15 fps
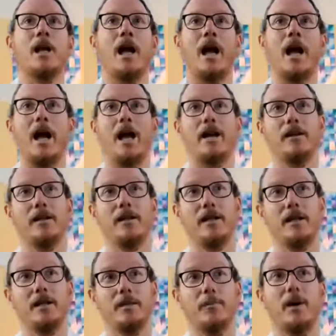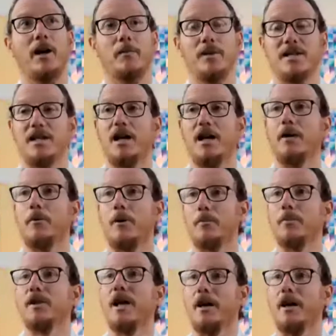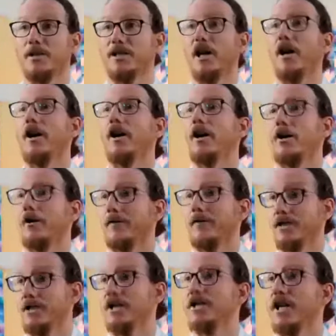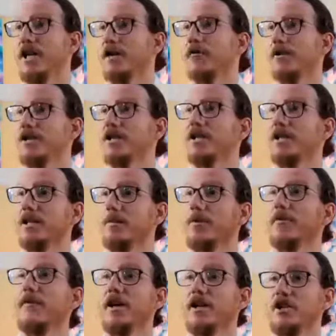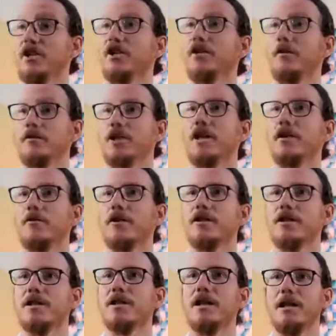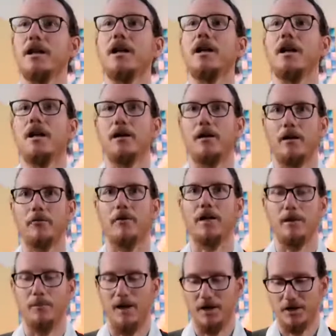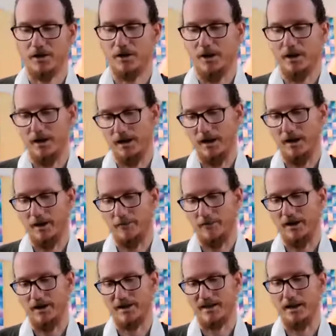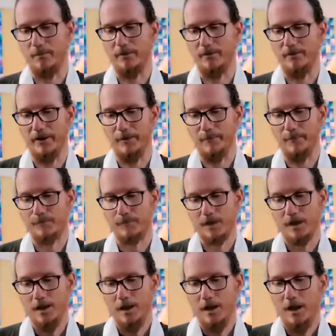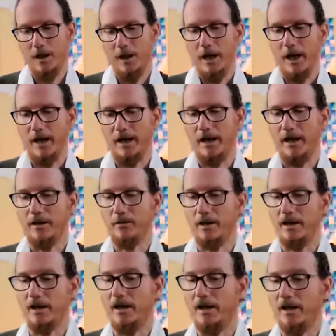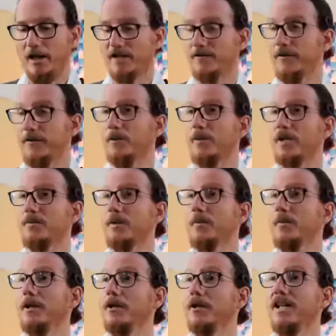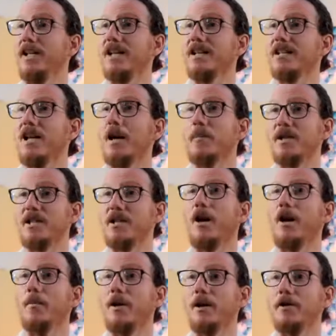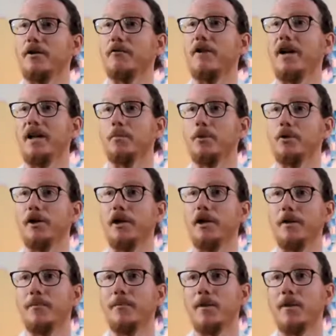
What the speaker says: And the paramita went with that was dana, obviously, generosity, the perfection of generosity. I really matched that Ratnasambhava. And then last few weeks, we've been looking at Amitabha, the red Buddha,